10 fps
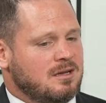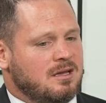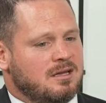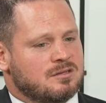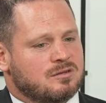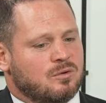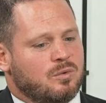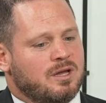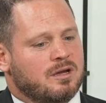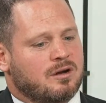And so
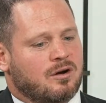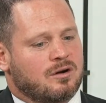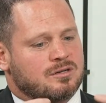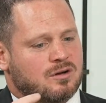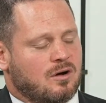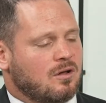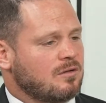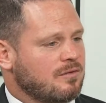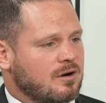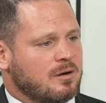we encourage all of
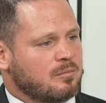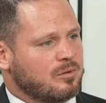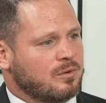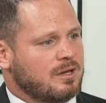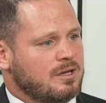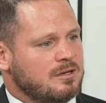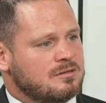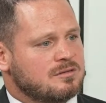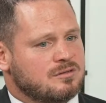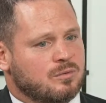our
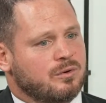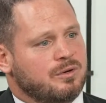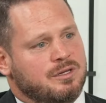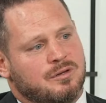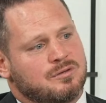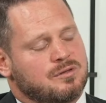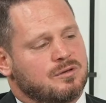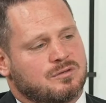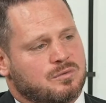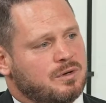employees to really use
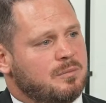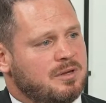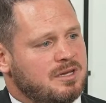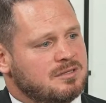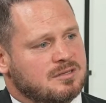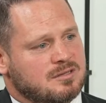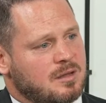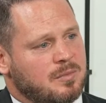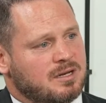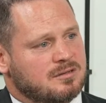those 3 Ps as they
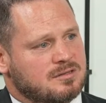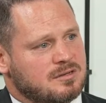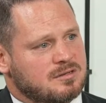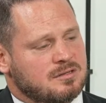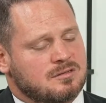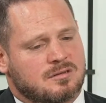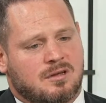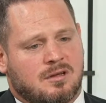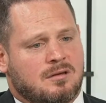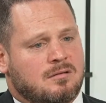make decisions.
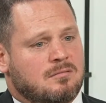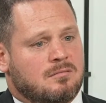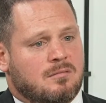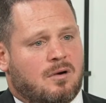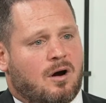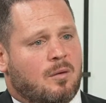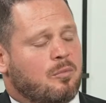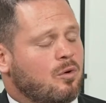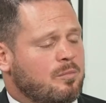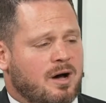Our
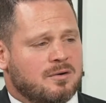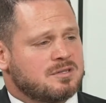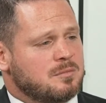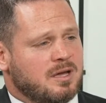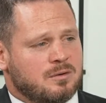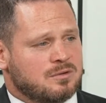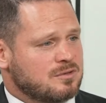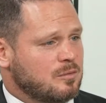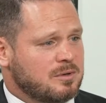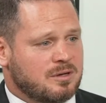board policy manual is
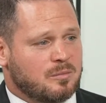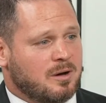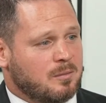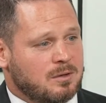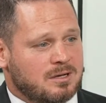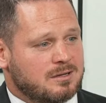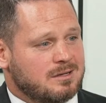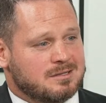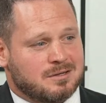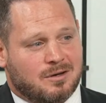open to the public.
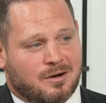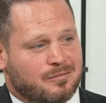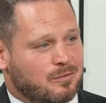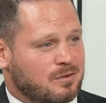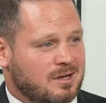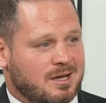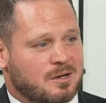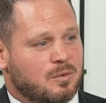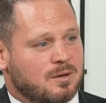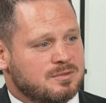It's on our Fulton County
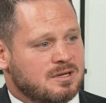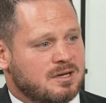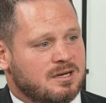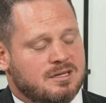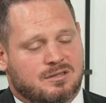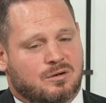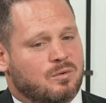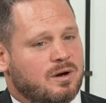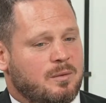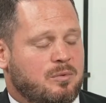website. It's a
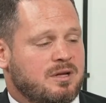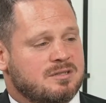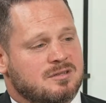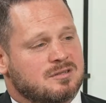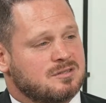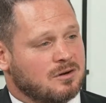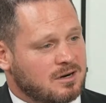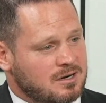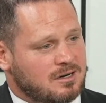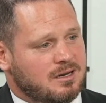great place to
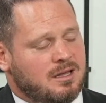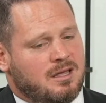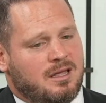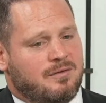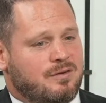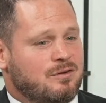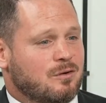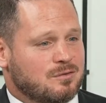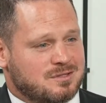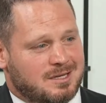start. If you
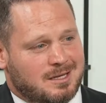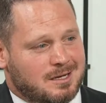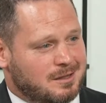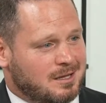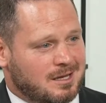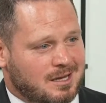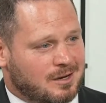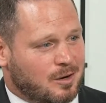don't see anything in our